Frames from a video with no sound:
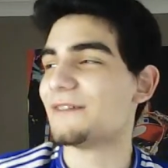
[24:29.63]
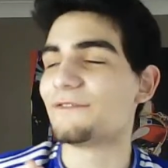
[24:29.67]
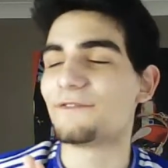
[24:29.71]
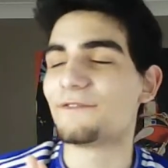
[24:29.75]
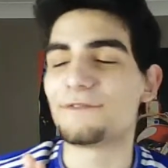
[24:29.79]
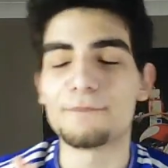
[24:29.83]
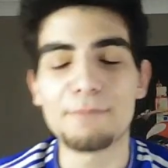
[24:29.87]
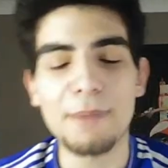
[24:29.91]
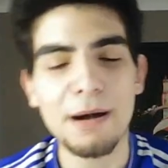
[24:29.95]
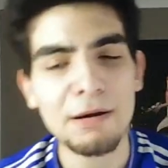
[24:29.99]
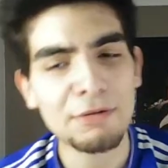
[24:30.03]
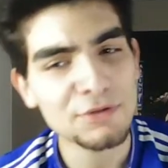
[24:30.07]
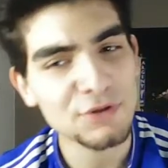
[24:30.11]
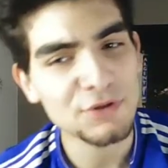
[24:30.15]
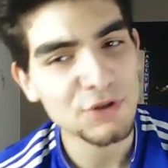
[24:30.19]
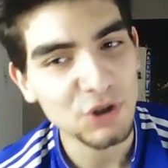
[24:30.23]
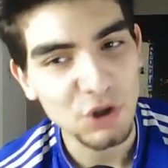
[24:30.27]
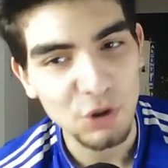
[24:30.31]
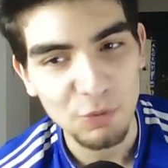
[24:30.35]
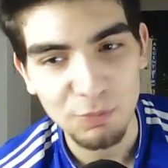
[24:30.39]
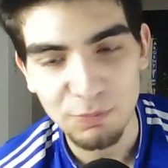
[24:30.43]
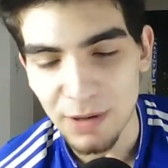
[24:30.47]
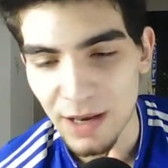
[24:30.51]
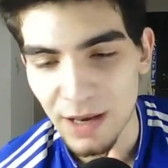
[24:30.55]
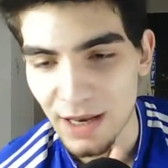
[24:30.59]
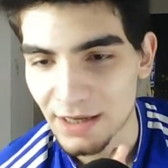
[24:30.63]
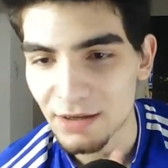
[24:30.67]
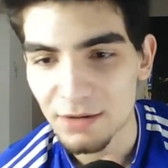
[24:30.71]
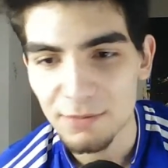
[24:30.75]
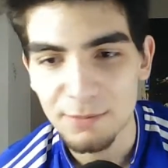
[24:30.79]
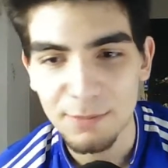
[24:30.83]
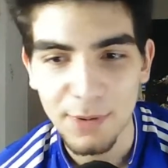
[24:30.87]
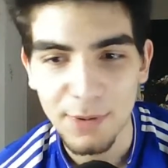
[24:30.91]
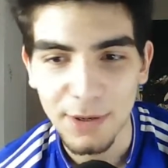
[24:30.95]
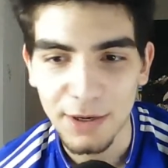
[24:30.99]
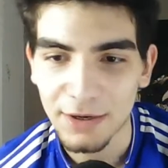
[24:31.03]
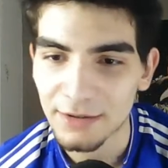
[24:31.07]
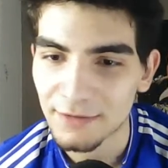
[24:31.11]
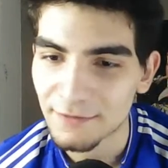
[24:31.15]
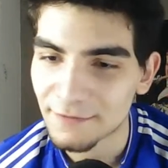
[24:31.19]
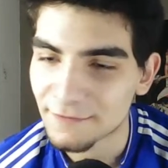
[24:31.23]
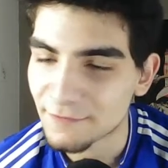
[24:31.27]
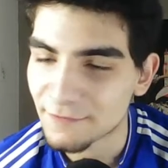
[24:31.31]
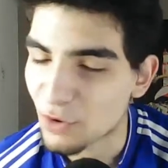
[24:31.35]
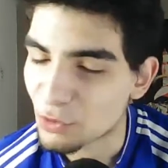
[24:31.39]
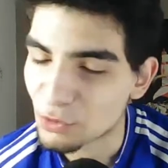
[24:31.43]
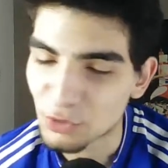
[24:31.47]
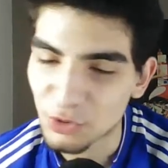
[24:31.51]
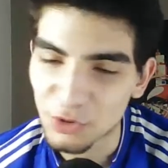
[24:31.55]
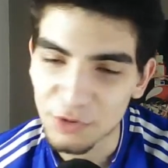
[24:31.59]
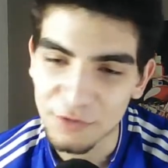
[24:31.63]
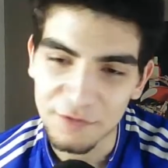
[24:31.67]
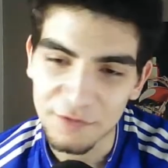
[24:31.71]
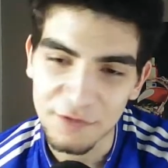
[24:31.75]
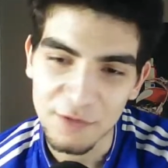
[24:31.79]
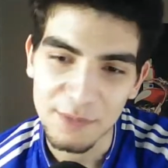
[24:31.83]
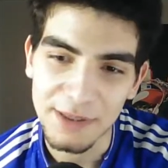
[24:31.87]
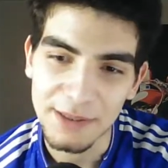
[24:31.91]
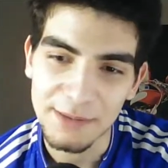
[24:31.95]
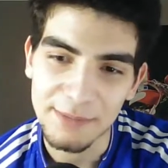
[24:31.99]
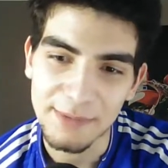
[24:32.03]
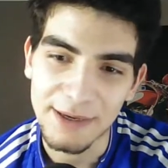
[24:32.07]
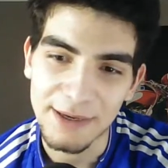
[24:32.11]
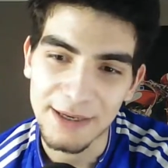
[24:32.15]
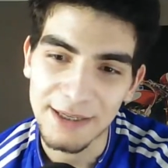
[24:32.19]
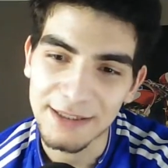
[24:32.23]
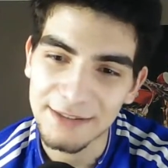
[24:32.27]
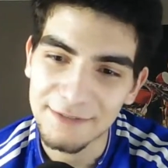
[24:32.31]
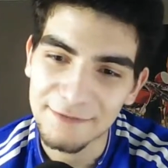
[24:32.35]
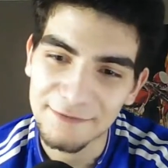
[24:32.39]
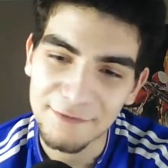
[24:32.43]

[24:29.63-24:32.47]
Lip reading: Mount's a good player, but Foden for me, man.